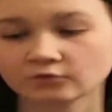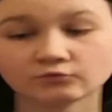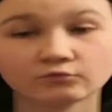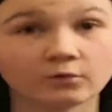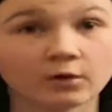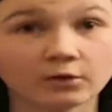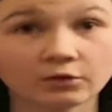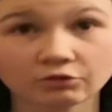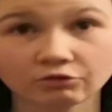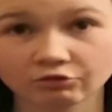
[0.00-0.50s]

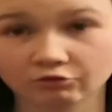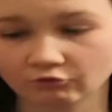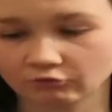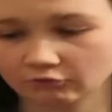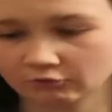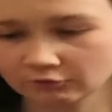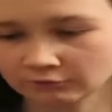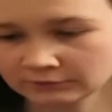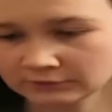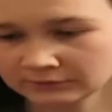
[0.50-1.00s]
Ron
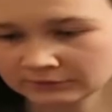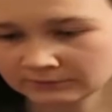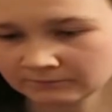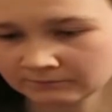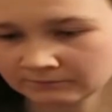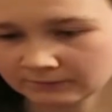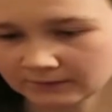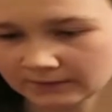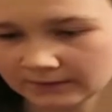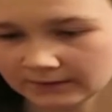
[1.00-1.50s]
thought
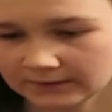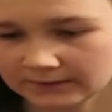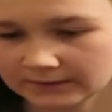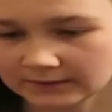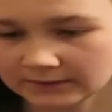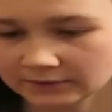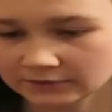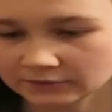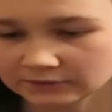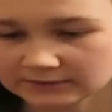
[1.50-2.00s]

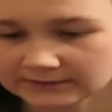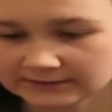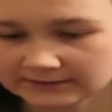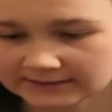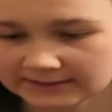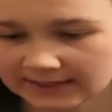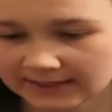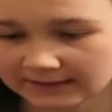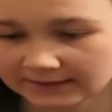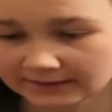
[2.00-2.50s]
he could
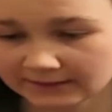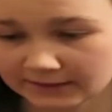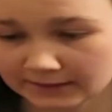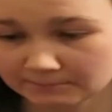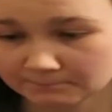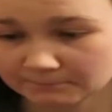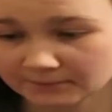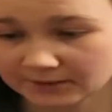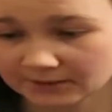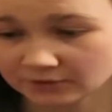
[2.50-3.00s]
stand
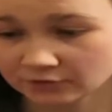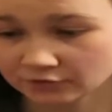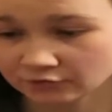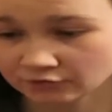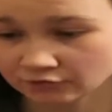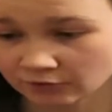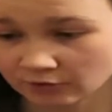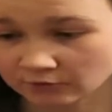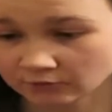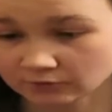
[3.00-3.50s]
and be the
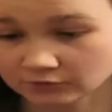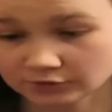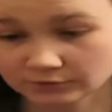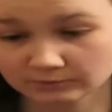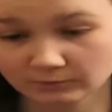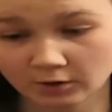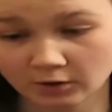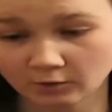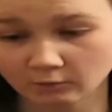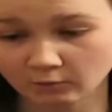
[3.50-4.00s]
strong,
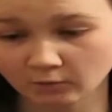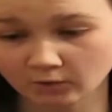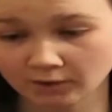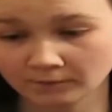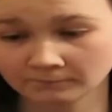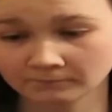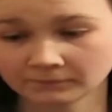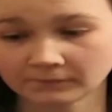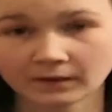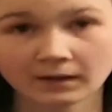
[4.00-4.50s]
smart
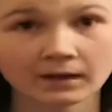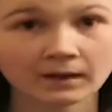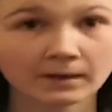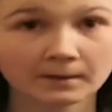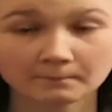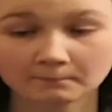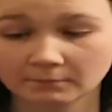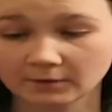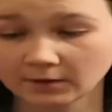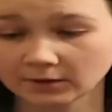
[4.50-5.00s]
one,
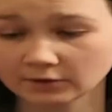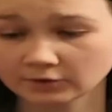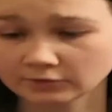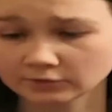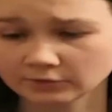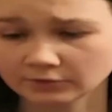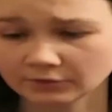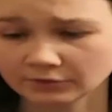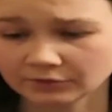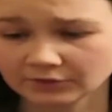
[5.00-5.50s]
but he
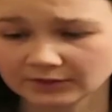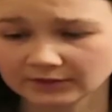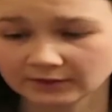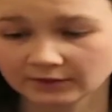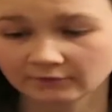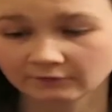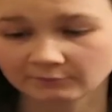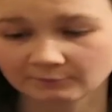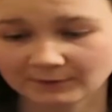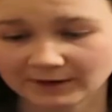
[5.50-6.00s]
couldn't think
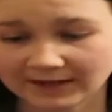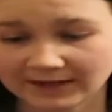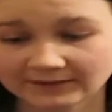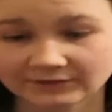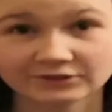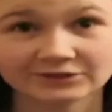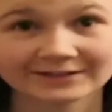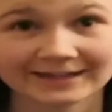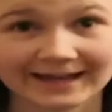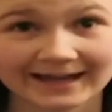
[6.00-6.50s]
of a plan
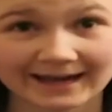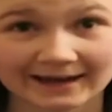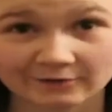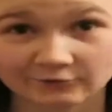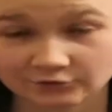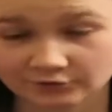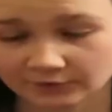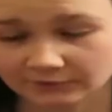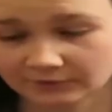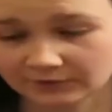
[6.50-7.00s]
to get
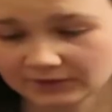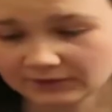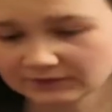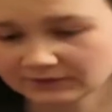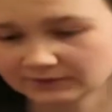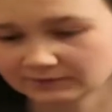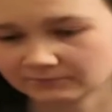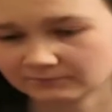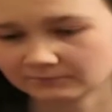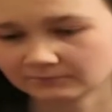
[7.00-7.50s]
out of
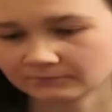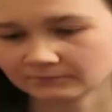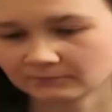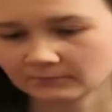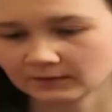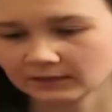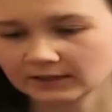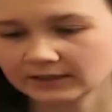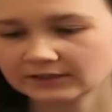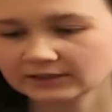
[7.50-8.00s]
it.
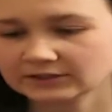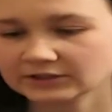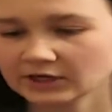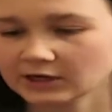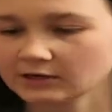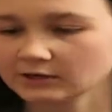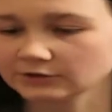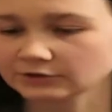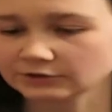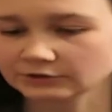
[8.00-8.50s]
He
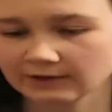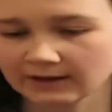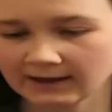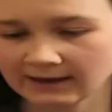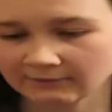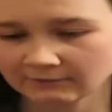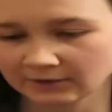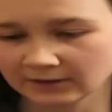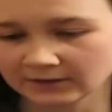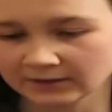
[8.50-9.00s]
turned to
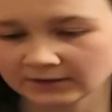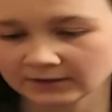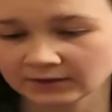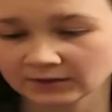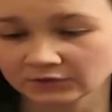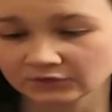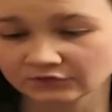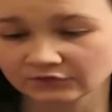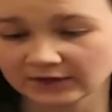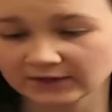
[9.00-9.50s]
Harry.
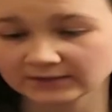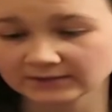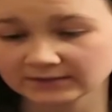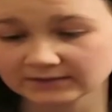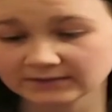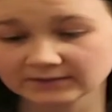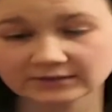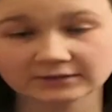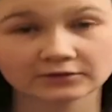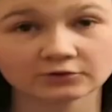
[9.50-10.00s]
His face
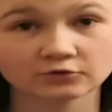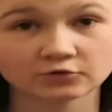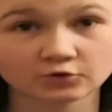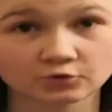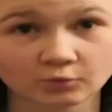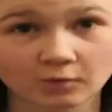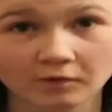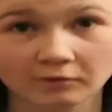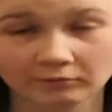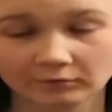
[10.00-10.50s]
is still
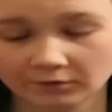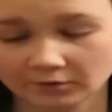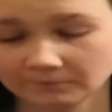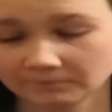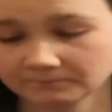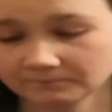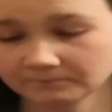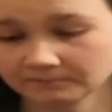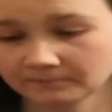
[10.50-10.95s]
swollen.